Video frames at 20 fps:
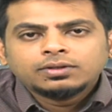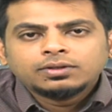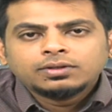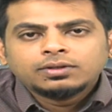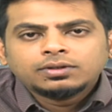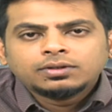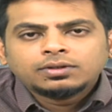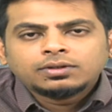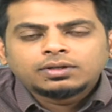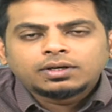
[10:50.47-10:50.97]

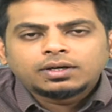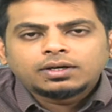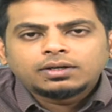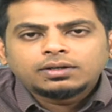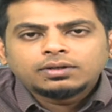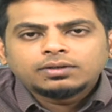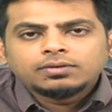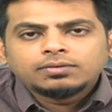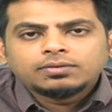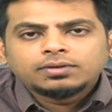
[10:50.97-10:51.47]
yeah.
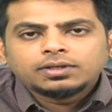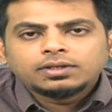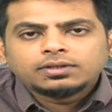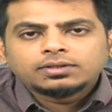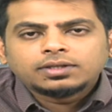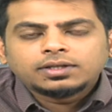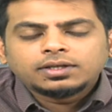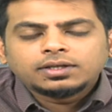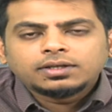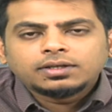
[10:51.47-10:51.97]
When I
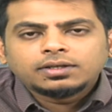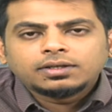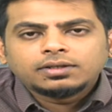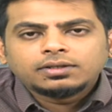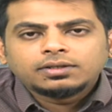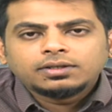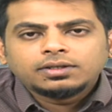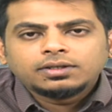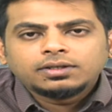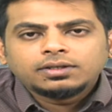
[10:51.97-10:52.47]
say
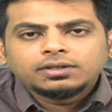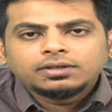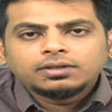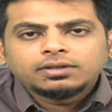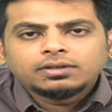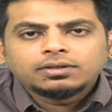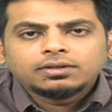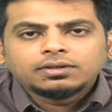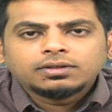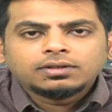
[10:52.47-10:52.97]
the
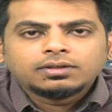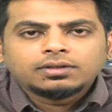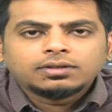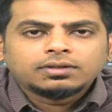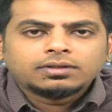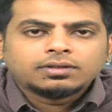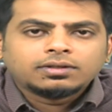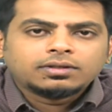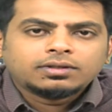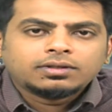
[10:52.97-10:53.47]

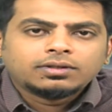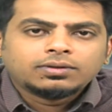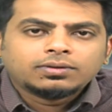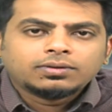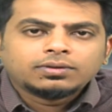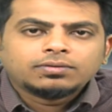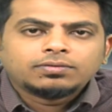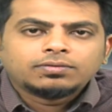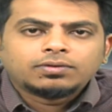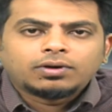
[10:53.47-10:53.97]

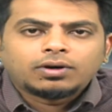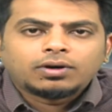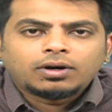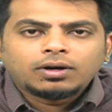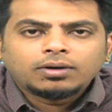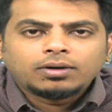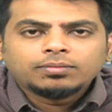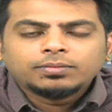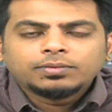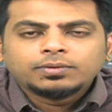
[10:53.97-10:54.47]

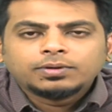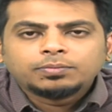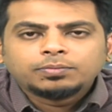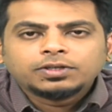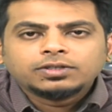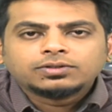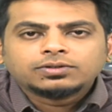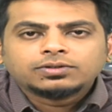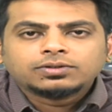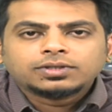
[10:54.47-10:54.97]
uniform, it means
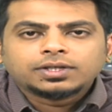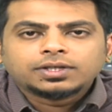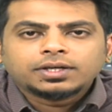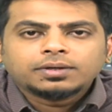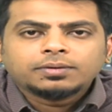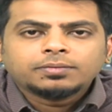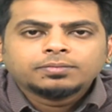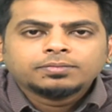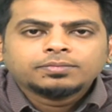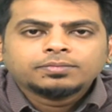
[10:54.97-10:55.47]
to say
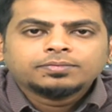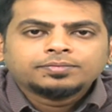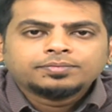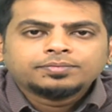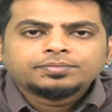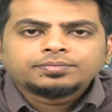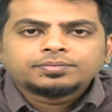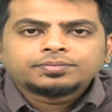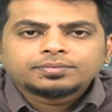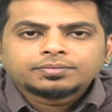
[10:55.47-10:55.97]

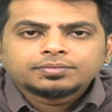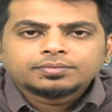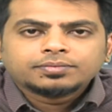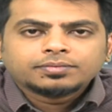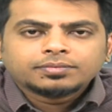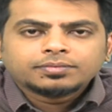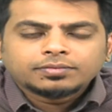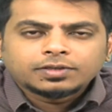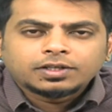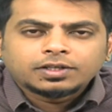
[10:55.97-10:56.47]

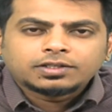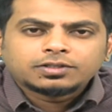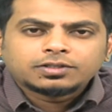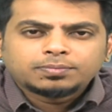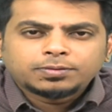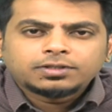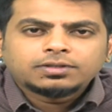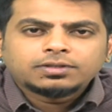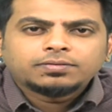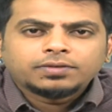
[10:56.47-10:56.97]
it is
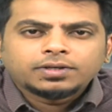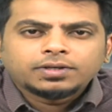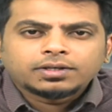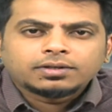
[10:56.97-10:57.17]
specific.